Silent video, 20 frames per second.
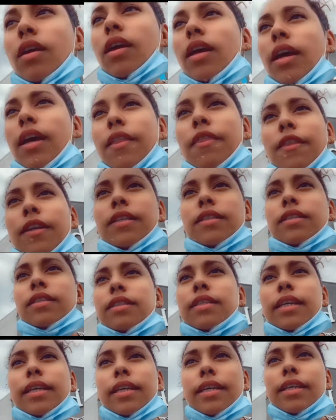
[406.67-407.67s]
And the
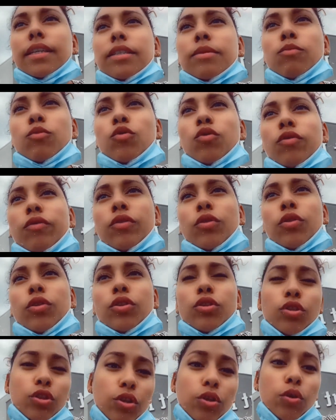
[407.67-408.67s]
dickiest move you
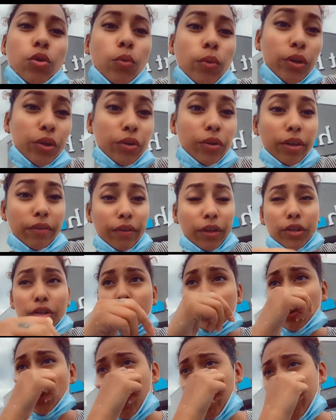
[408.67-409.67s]
could do when you're leaving a
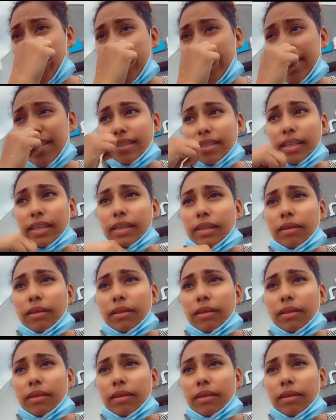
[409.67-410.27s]
store is to